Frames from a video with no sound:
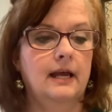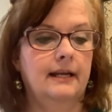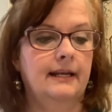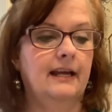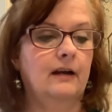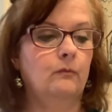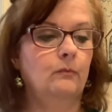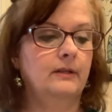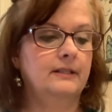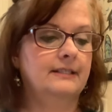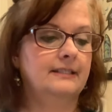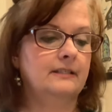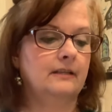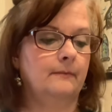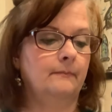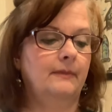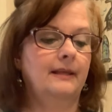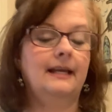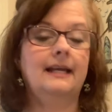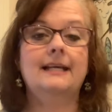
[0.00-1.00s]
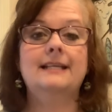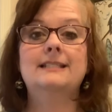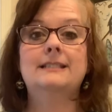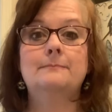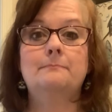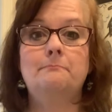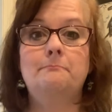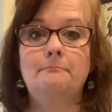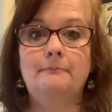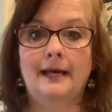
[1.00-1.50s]
Now, when something is
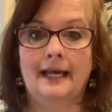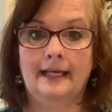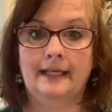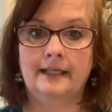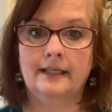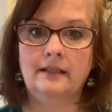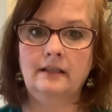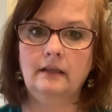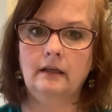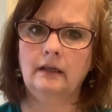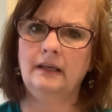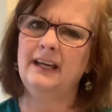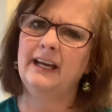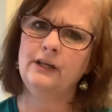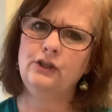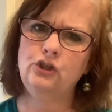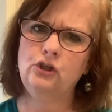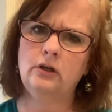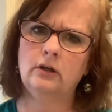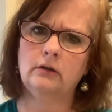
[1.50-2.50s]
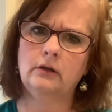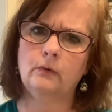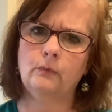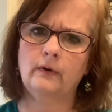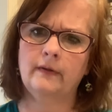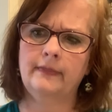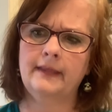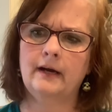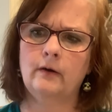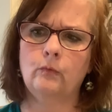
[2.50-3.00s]
banned, in case you don't know
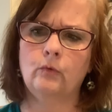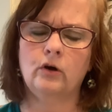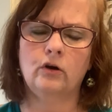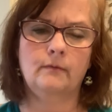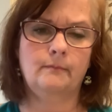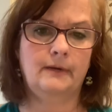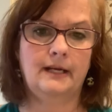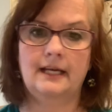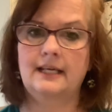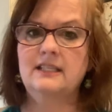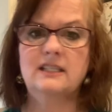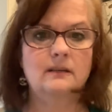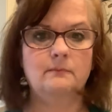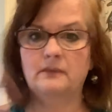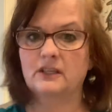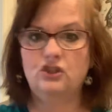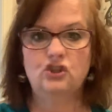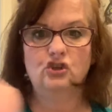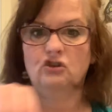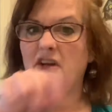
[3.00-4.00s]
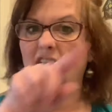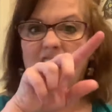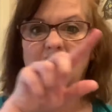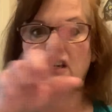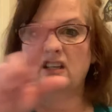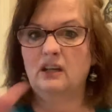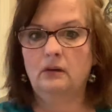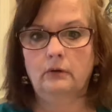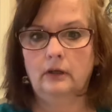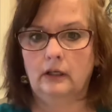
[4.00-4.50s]
what that word means, it means you
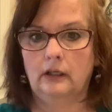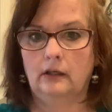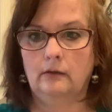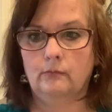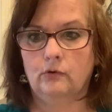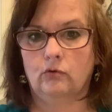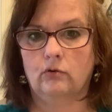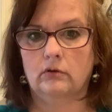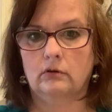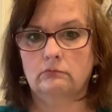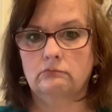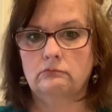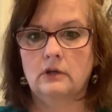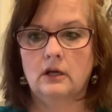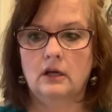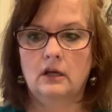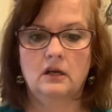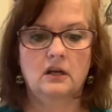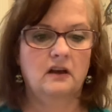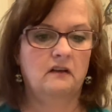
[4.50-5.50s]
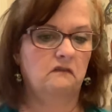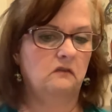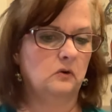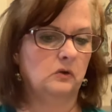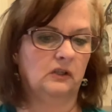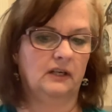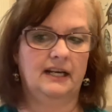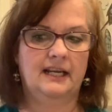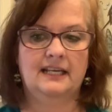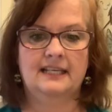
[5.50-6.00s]
can't do it anymore.
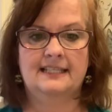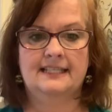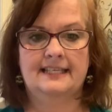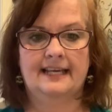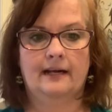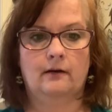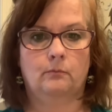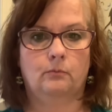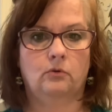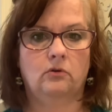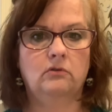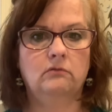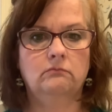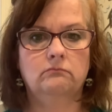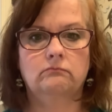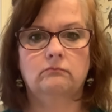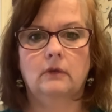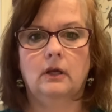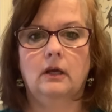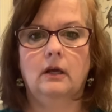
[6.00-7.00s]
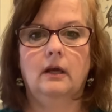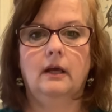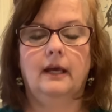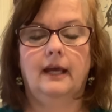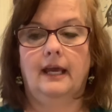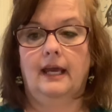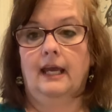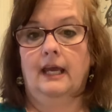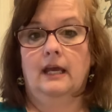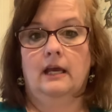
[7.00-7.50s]
For example,
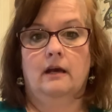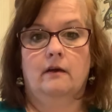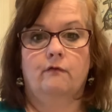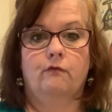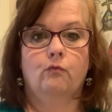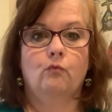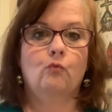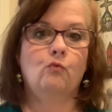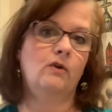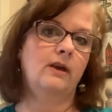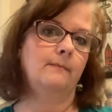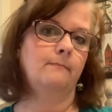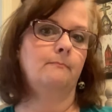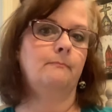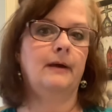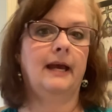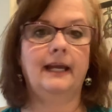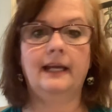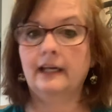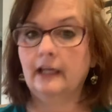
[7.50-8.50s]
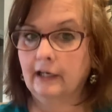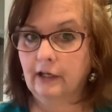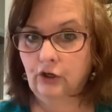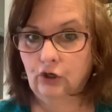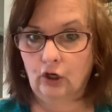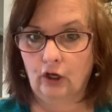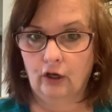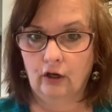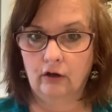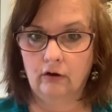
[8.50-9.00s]
if we ban
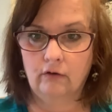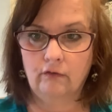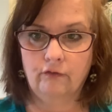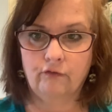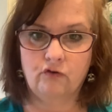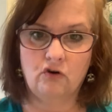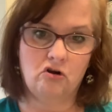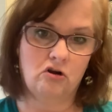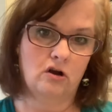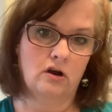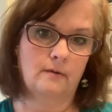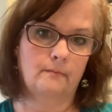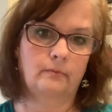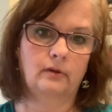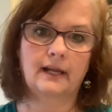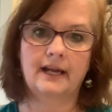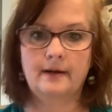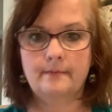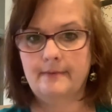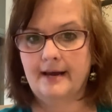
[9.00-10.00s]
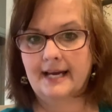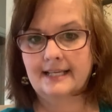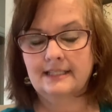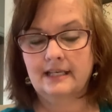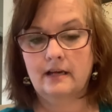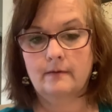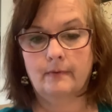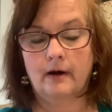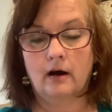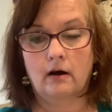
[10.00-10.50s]
you from playing
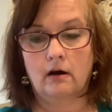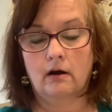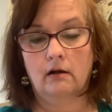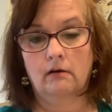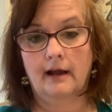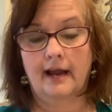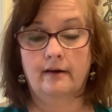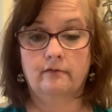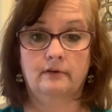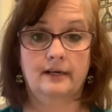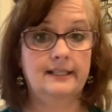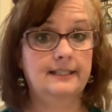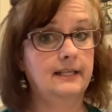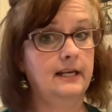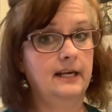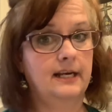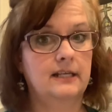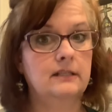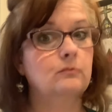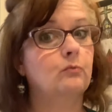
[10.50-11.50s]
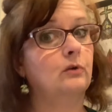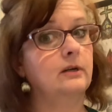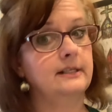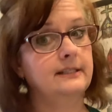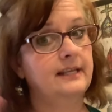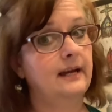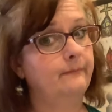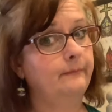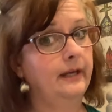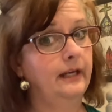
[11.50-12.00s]
basketball at recess, what does
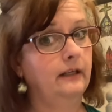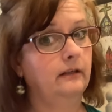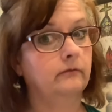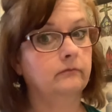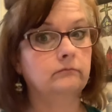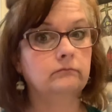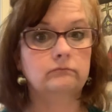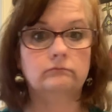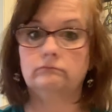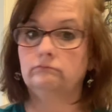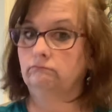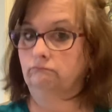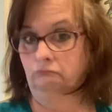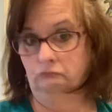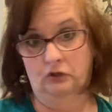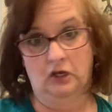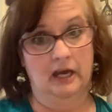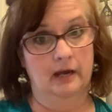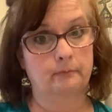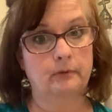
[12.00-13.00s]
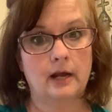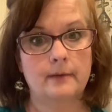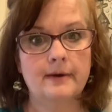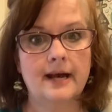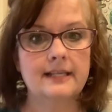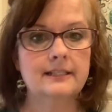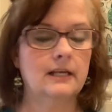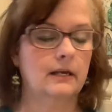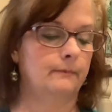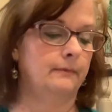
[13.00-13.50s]
that mean? You can't play
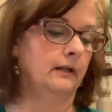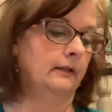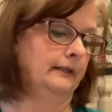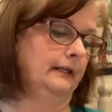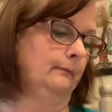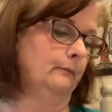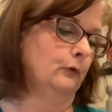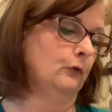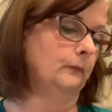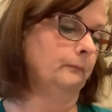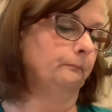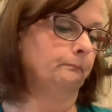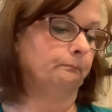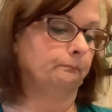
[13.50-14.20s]
basketball anymore.